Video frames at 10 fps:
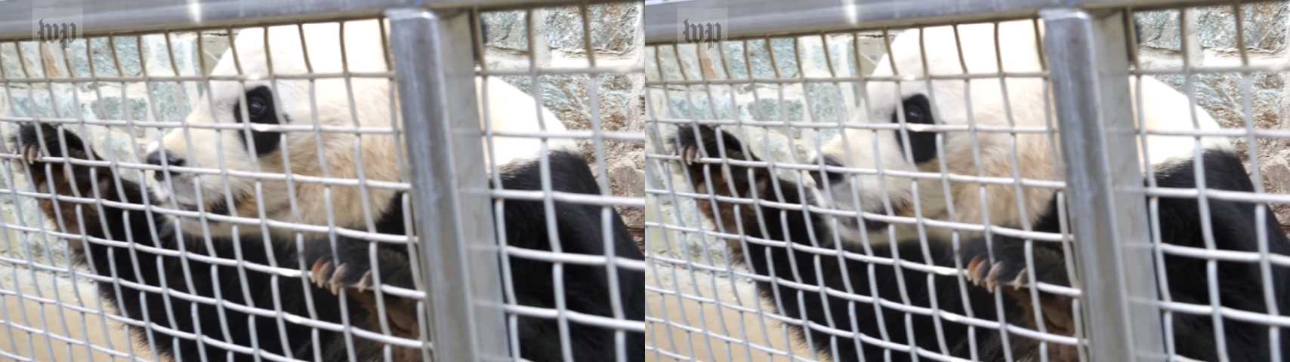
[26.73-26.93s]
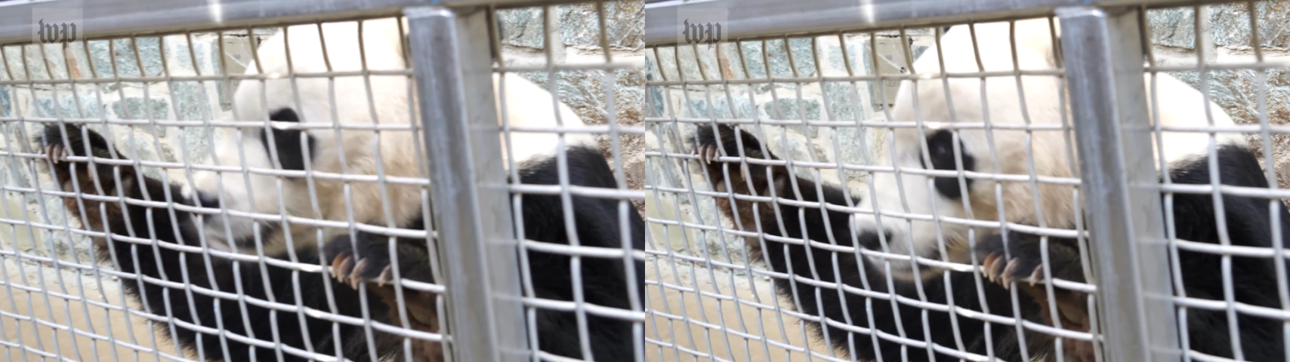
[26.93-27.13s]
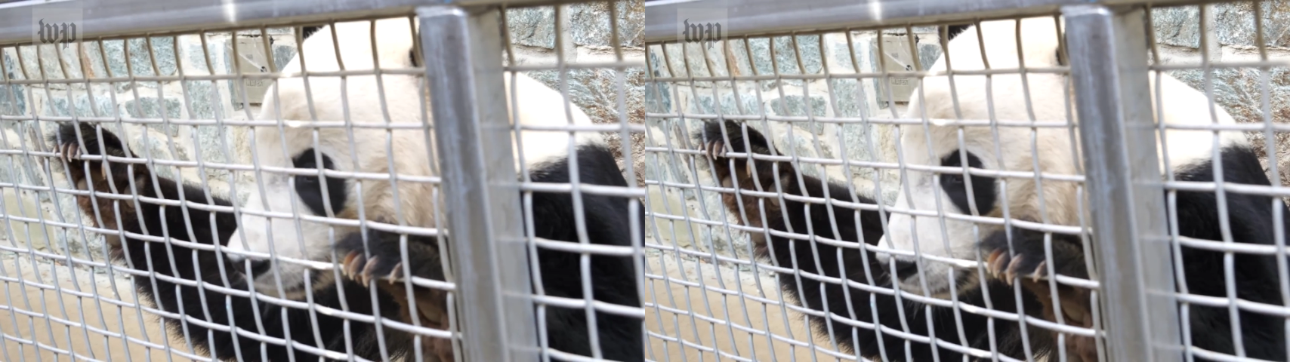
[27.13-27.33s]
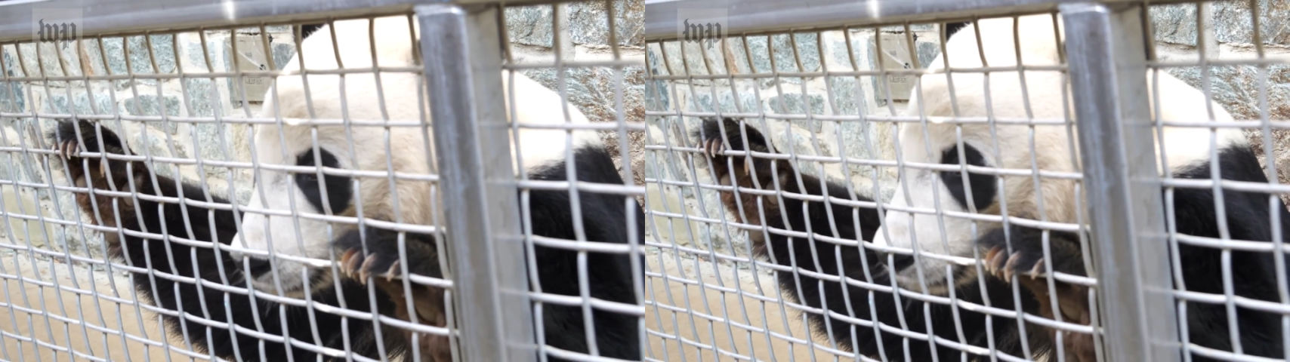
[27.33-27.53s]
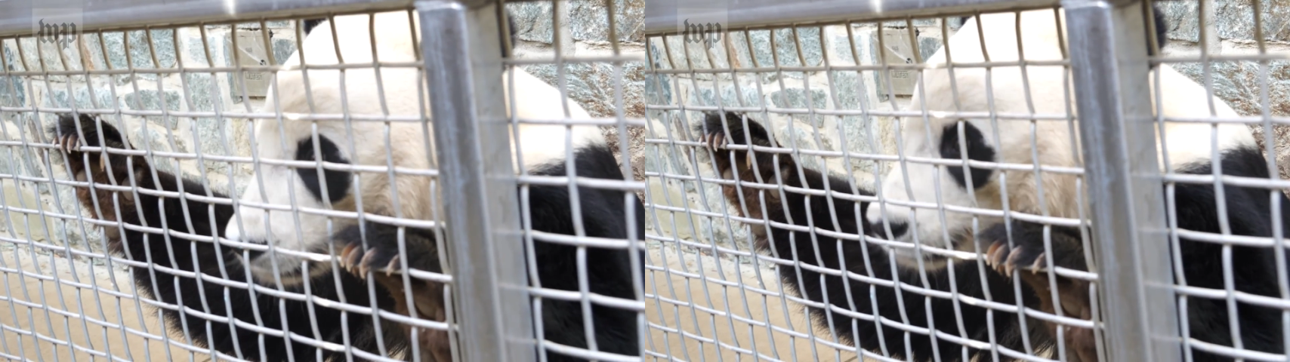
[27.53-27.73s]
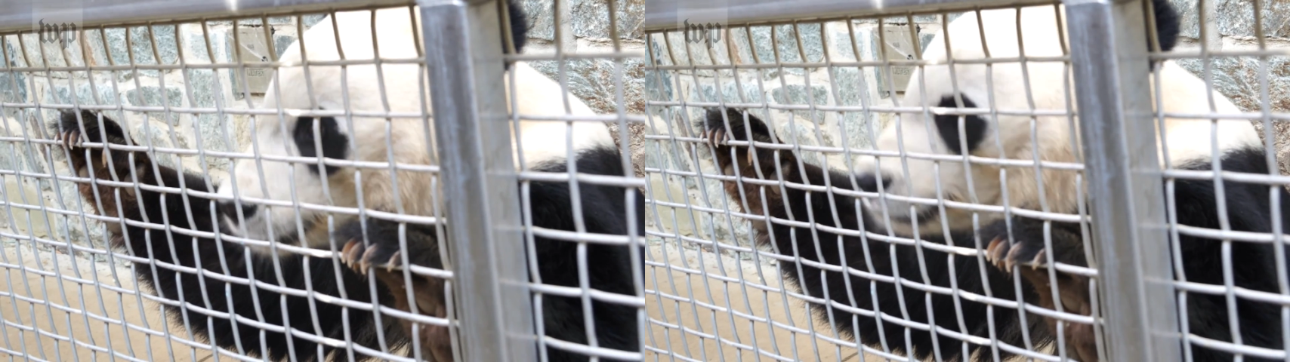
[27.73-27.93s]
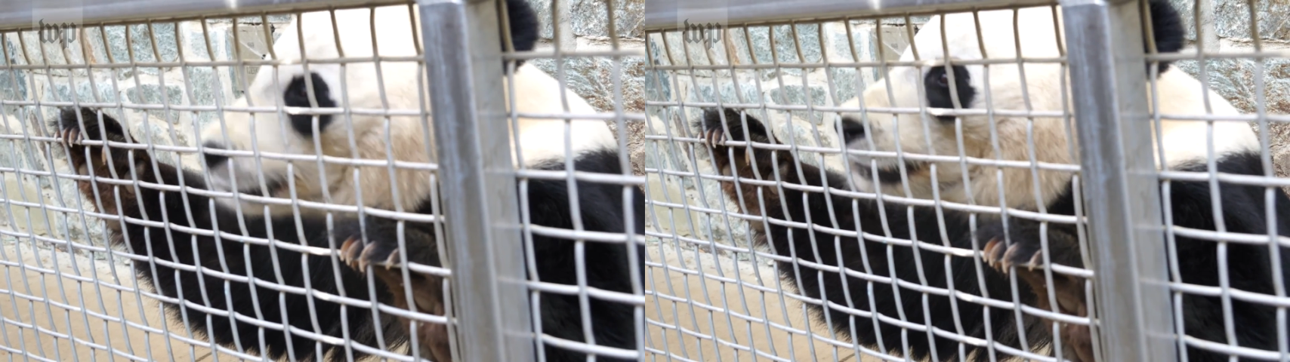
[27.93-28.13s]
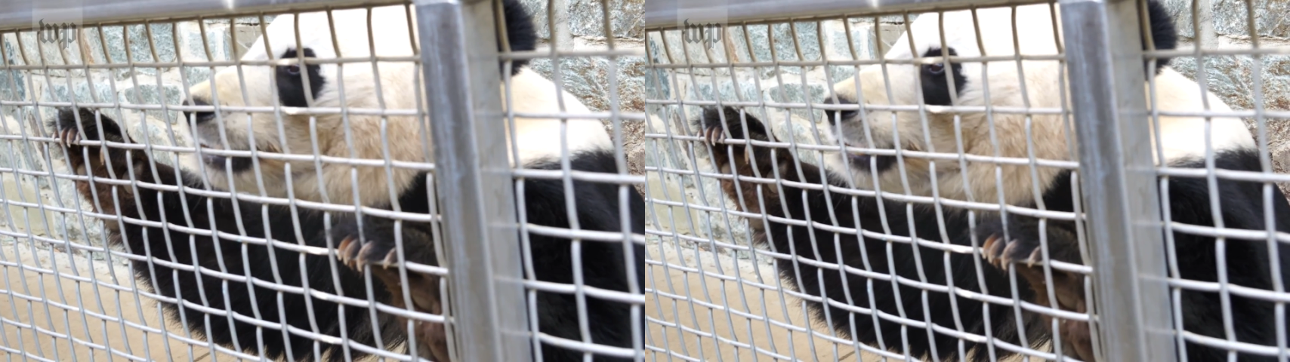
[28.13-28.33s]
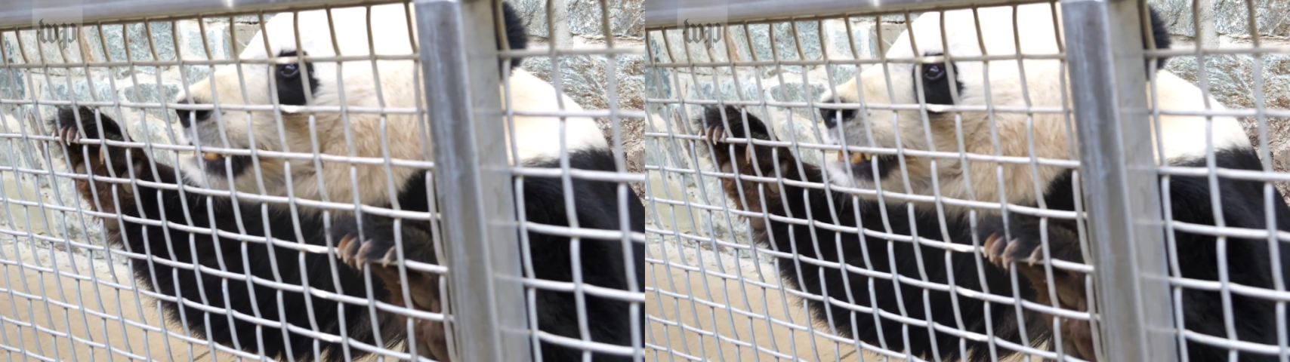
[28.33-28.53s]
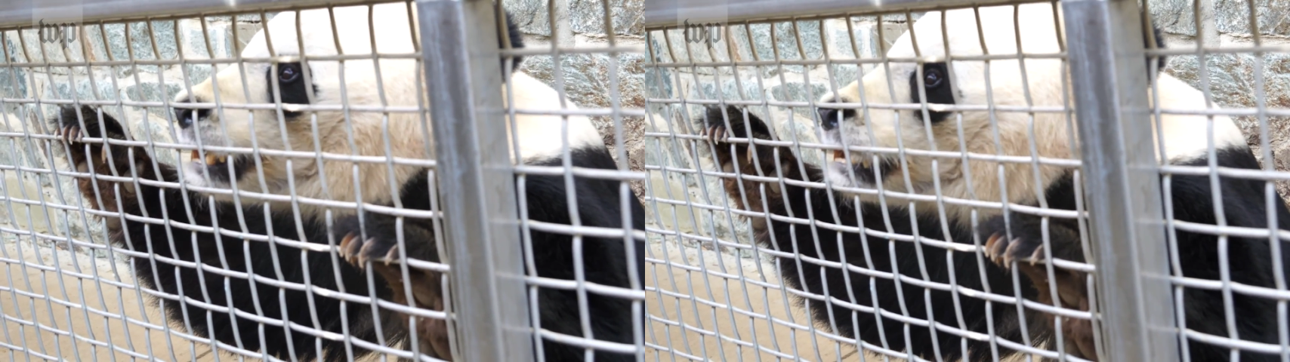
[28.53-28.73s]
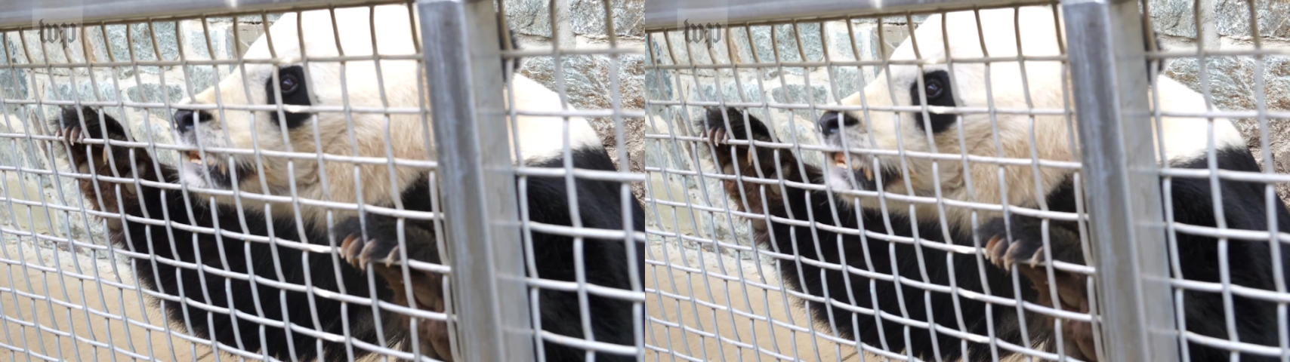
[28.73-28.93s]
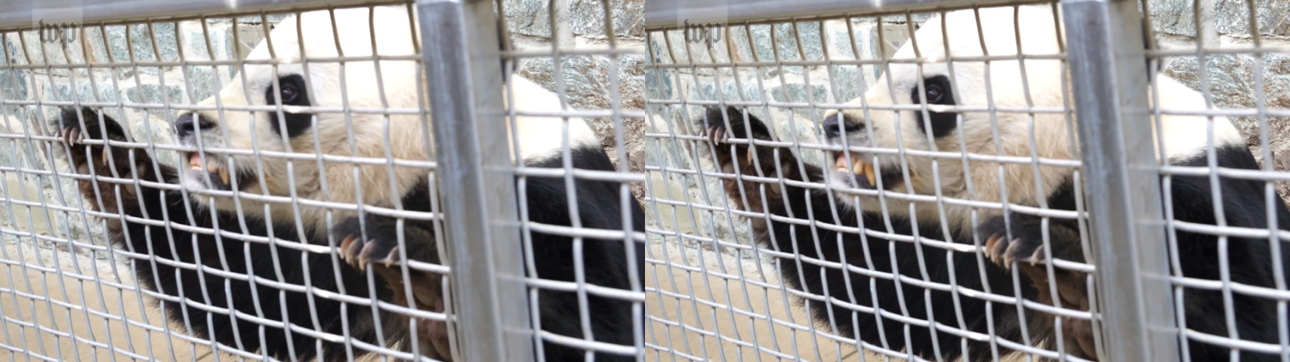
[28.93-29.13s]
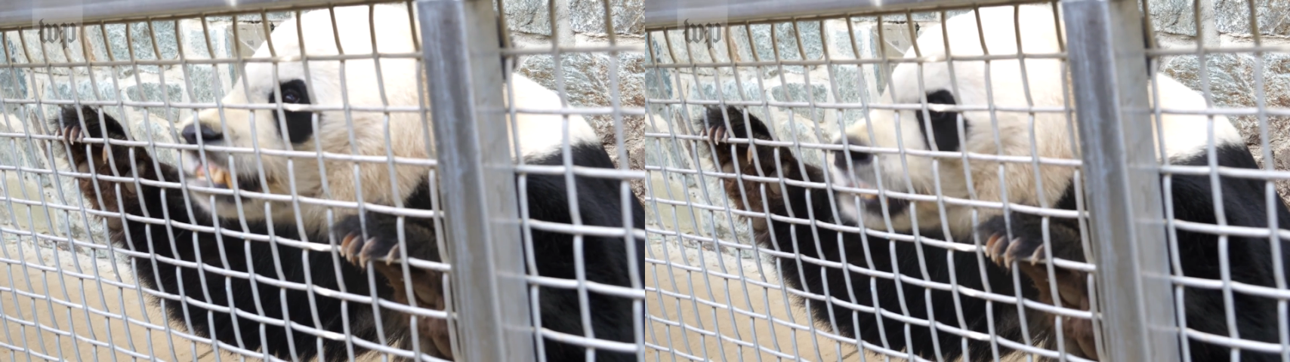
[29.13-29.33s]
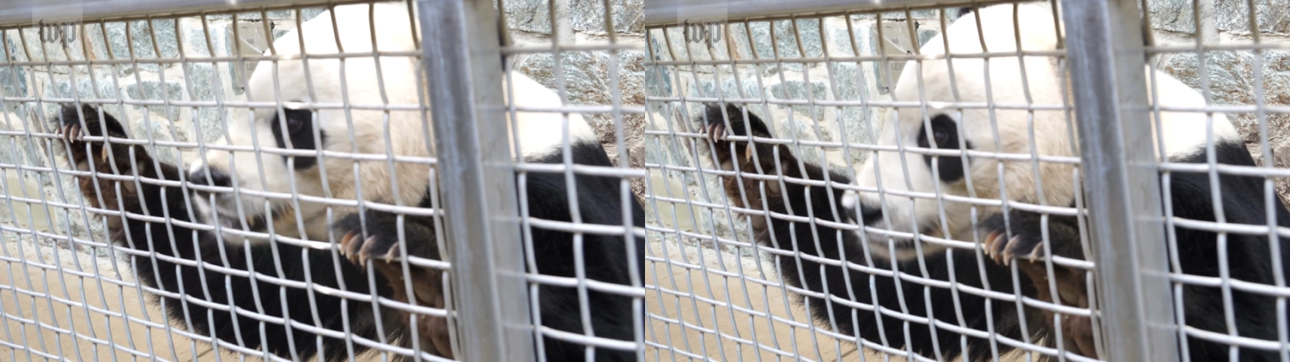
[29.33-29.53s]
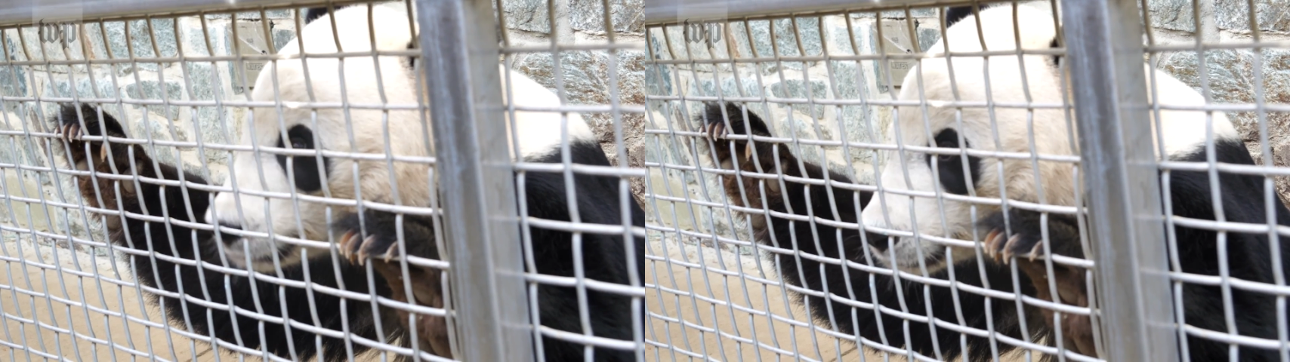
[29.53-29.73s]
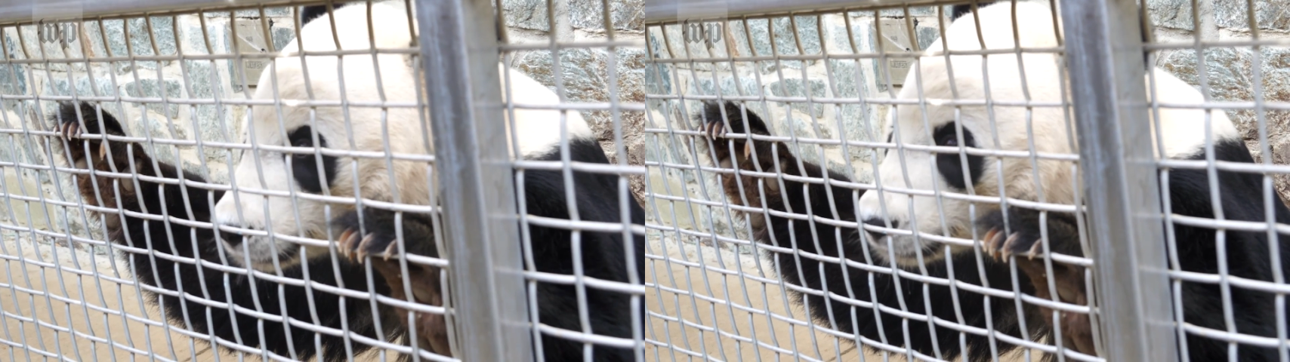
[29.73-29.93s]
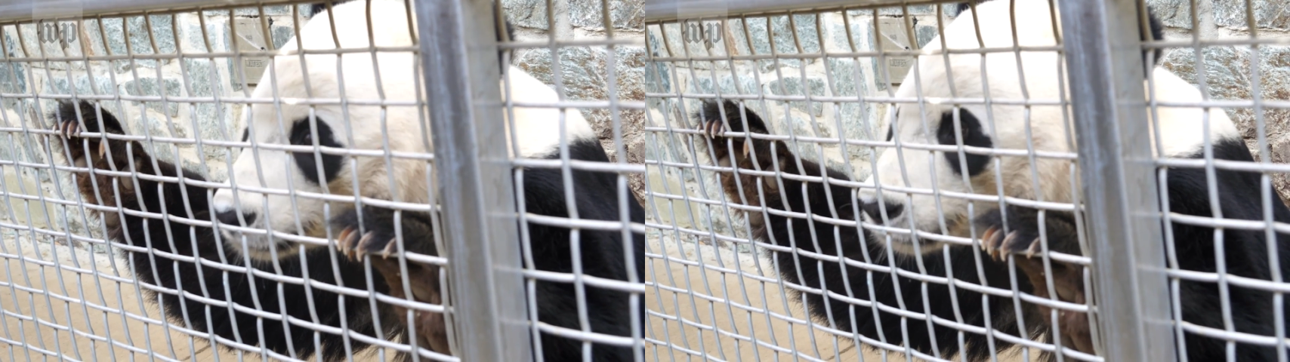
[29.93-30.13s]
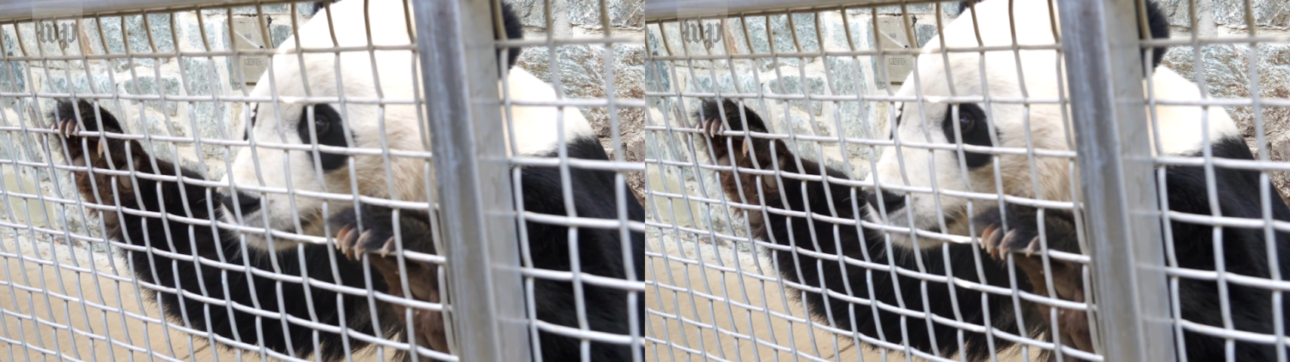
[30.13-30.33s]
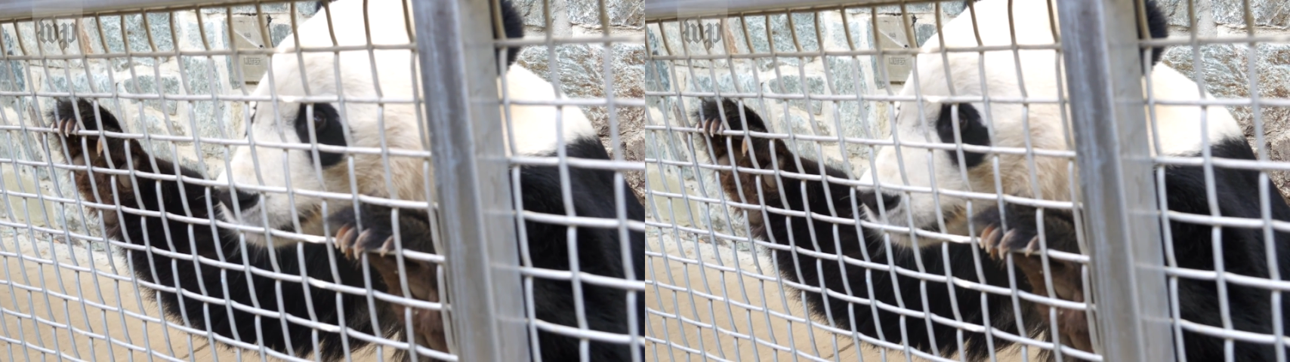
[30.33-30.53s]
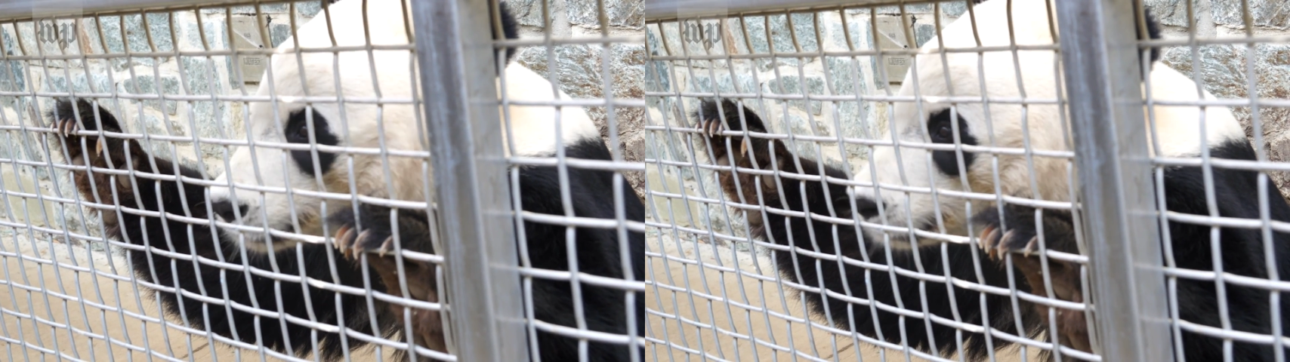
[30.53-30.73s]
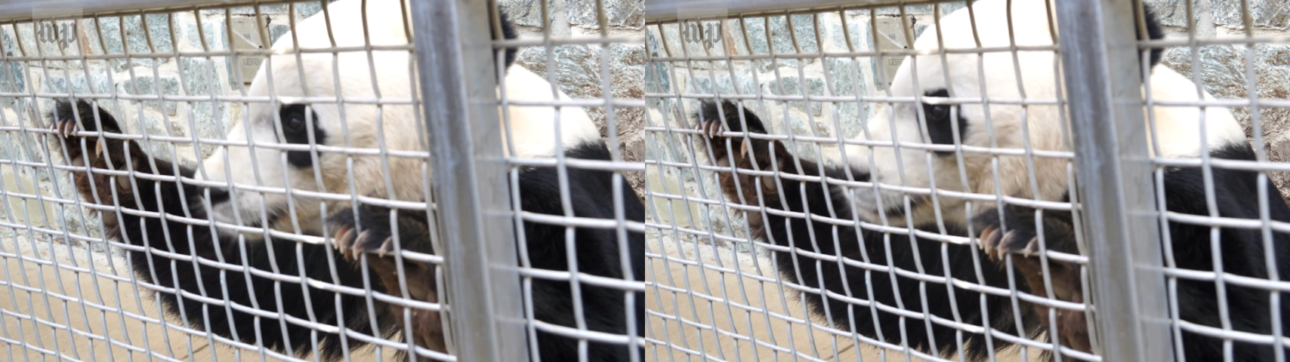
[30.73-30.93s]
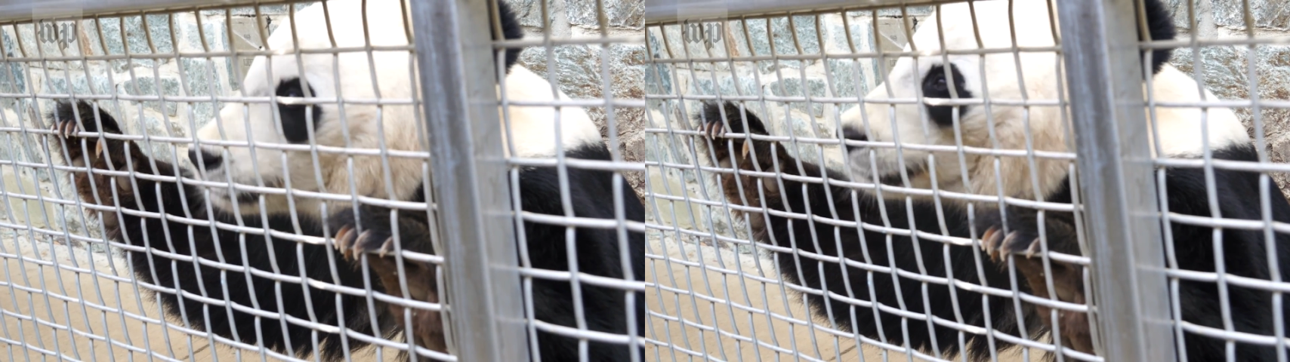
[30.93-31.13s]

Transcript: (no speaker visible)